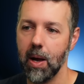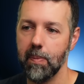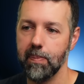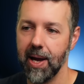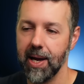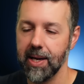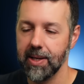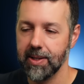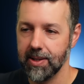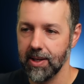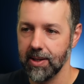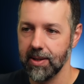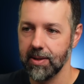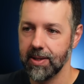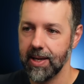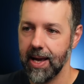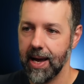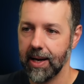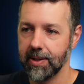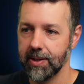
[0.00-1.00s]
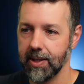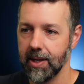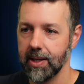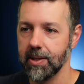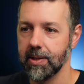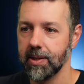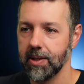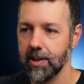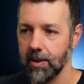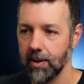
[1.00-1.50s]
my pasted text
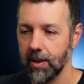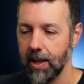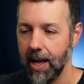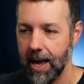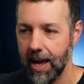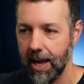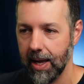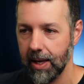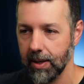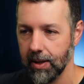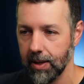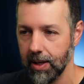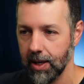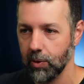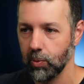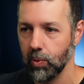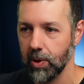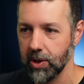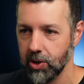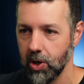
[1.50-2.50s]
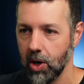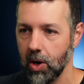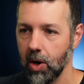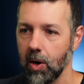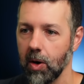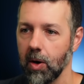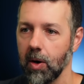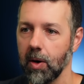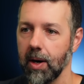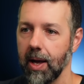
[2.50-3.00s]
until I hit
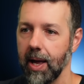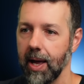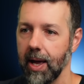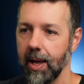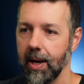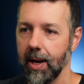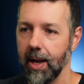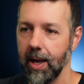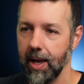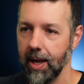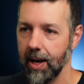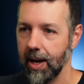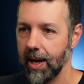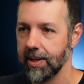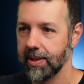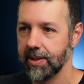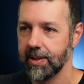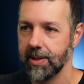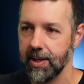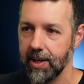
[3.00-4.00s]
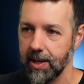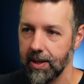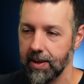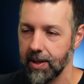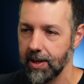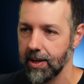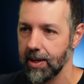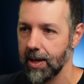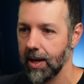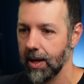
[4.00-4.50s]
return and and I
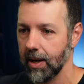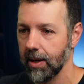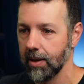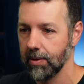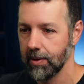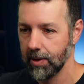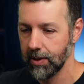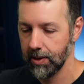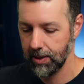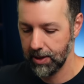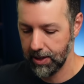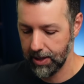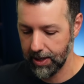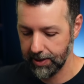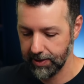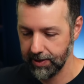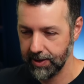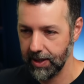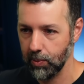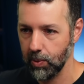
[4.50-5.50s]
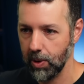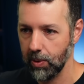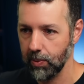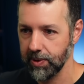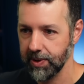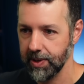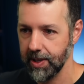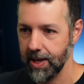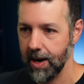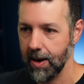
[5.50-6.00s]
see the uh, and I see
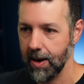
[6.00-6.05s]
what was